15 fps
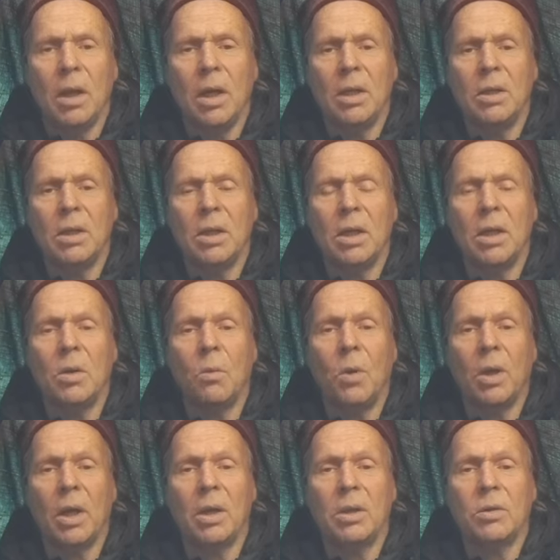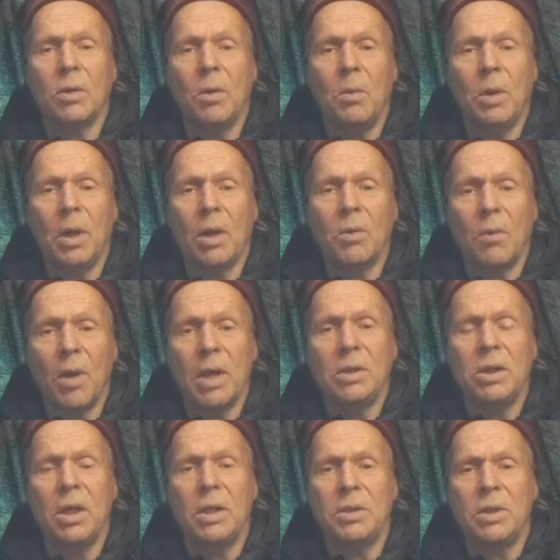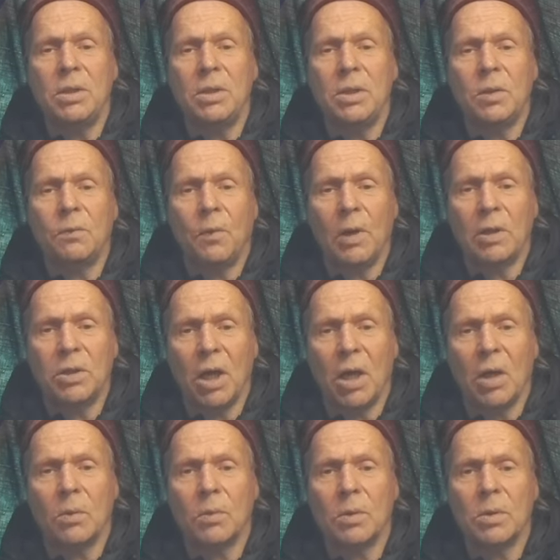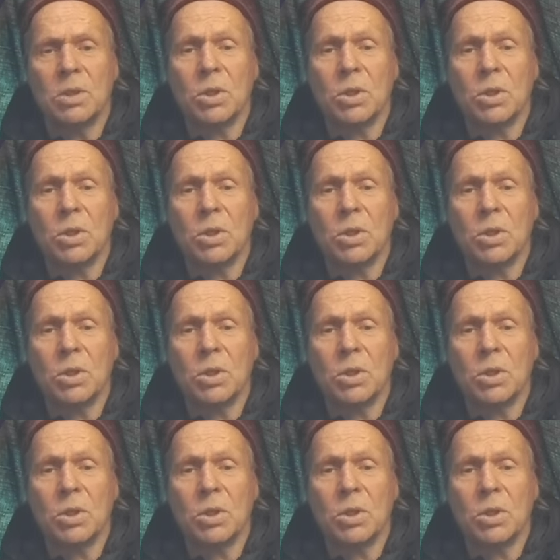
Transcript: And when I ran the engine, it fell down.